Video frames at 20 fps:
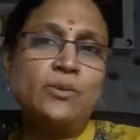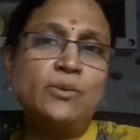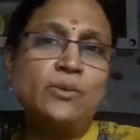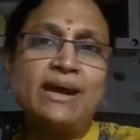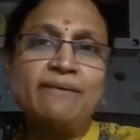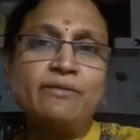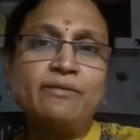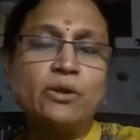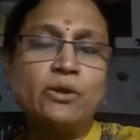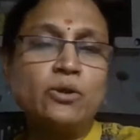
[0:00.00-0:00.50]
You
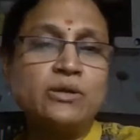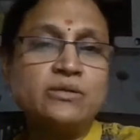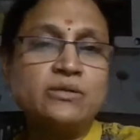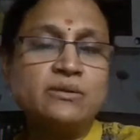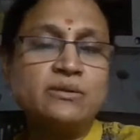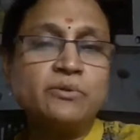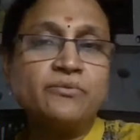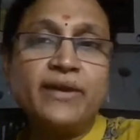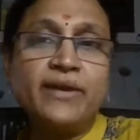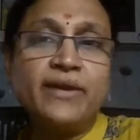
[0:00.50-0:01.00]
have the
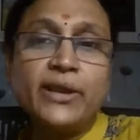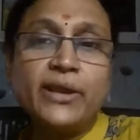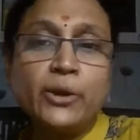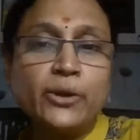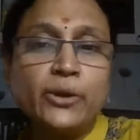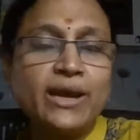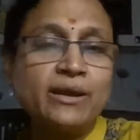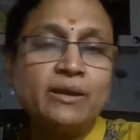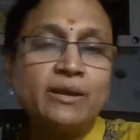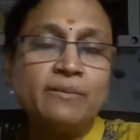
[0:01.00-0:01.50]
concept of
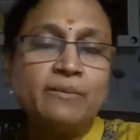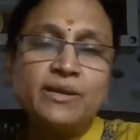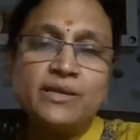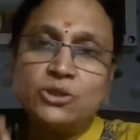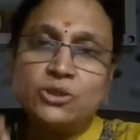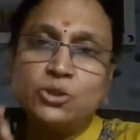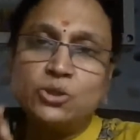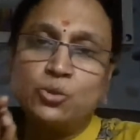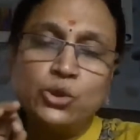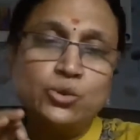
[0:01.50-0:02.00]

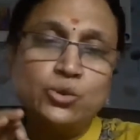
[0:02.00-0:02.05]
aerodynamics.